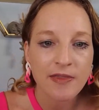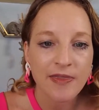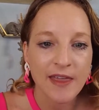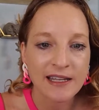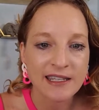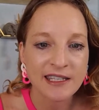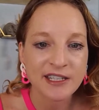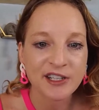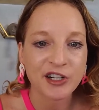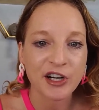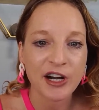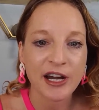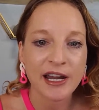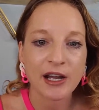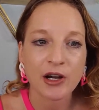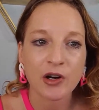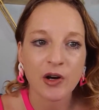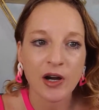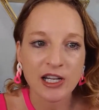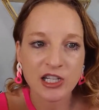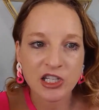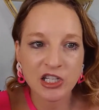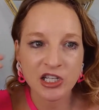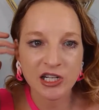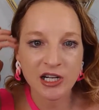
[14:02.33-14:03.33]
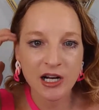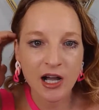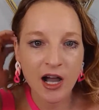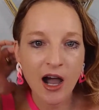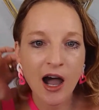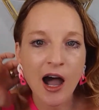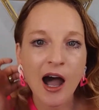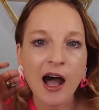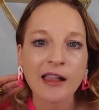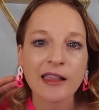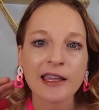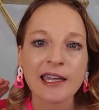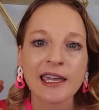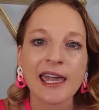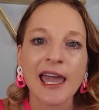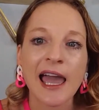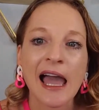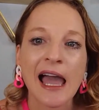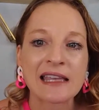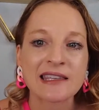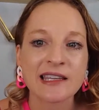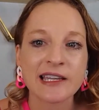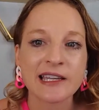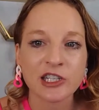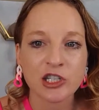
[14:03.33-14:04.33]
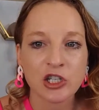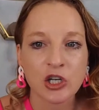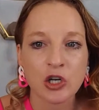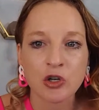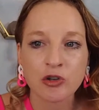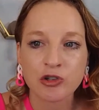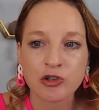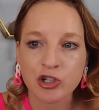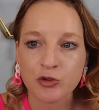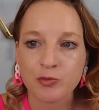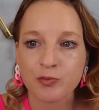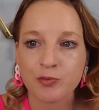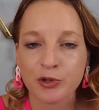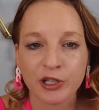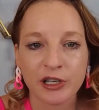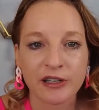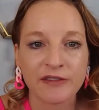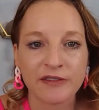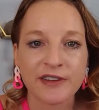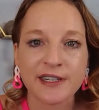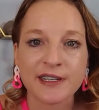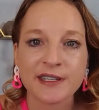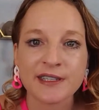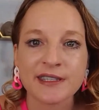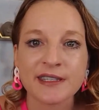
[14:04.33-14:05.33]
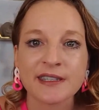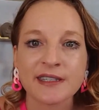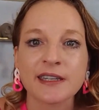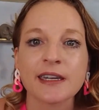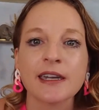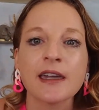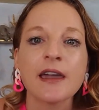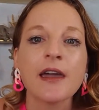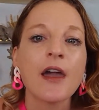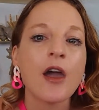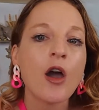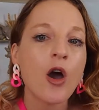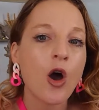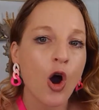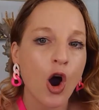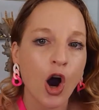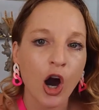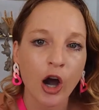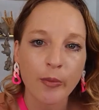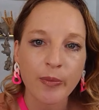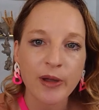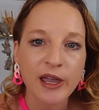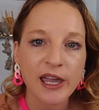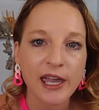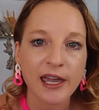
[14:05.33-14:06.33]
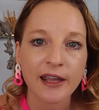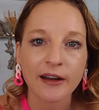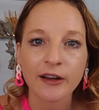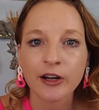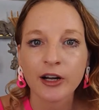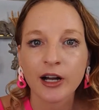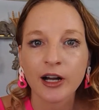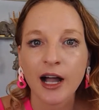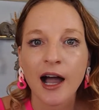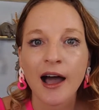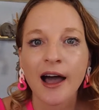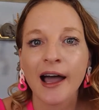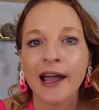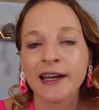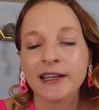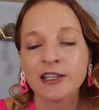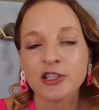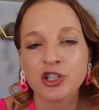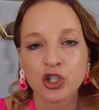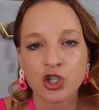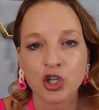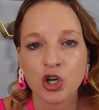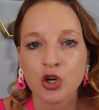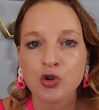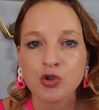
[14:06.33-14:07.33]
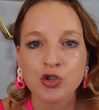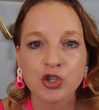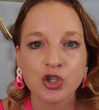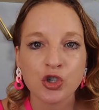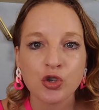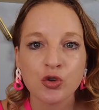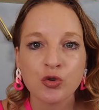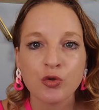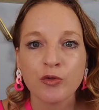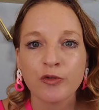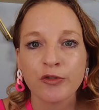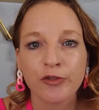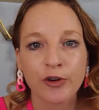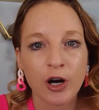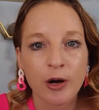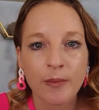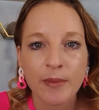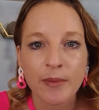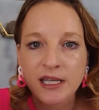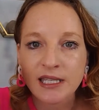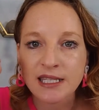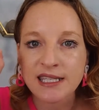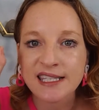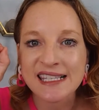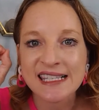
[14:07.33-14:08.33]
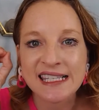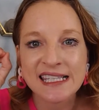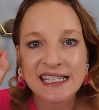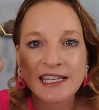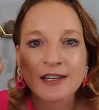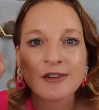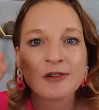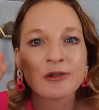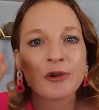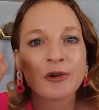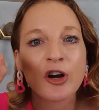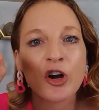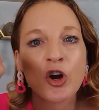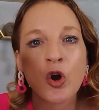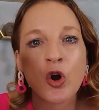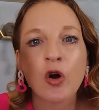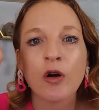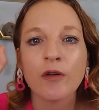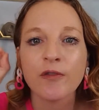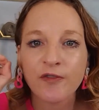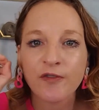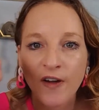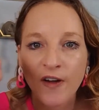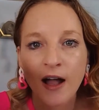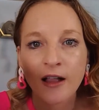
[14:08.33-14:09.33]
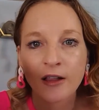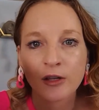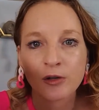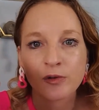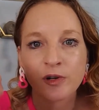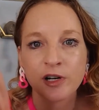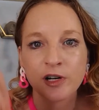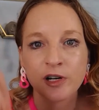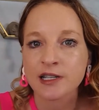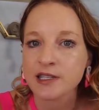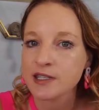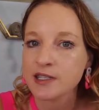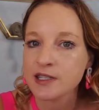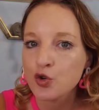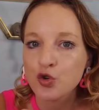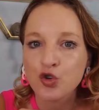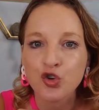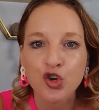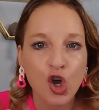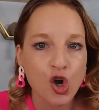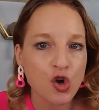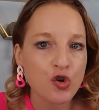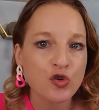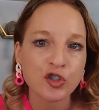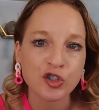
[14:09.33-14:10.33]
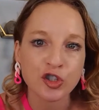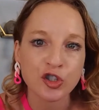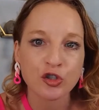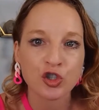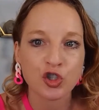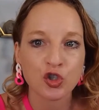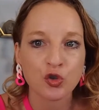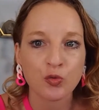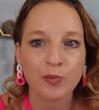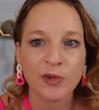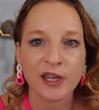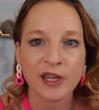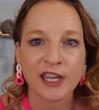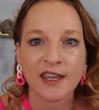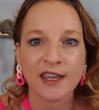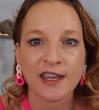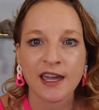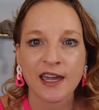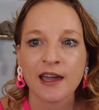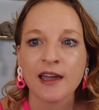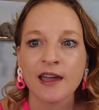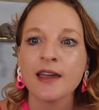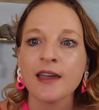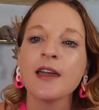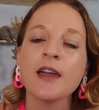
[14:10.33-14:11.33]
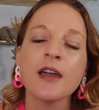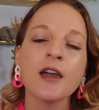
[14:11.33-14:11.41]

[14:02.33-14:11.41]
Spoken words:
That's a great question. Holly, as I showed you previously, our beginner guide shows you from 0 followers, no social media.